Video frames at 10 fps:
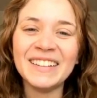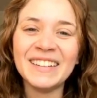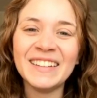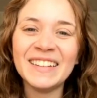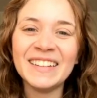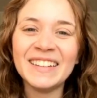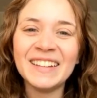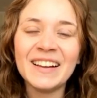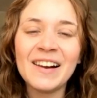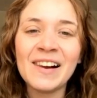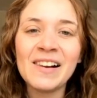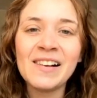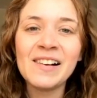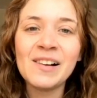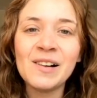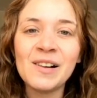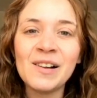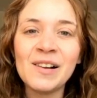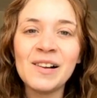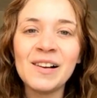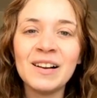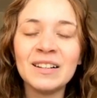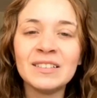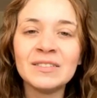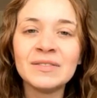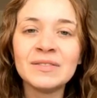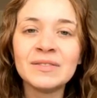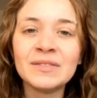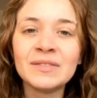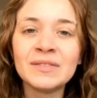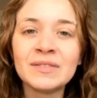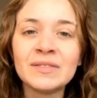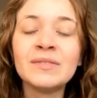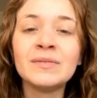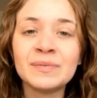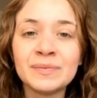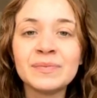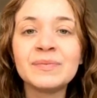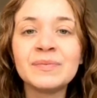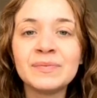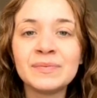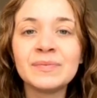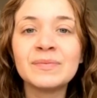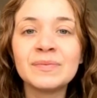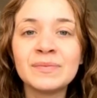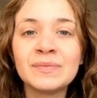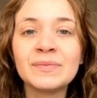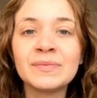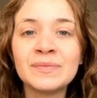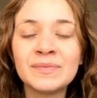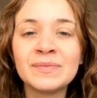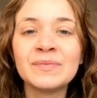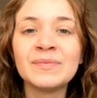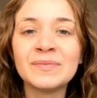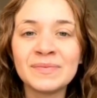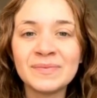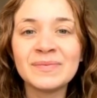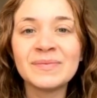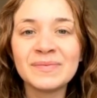(not speaking)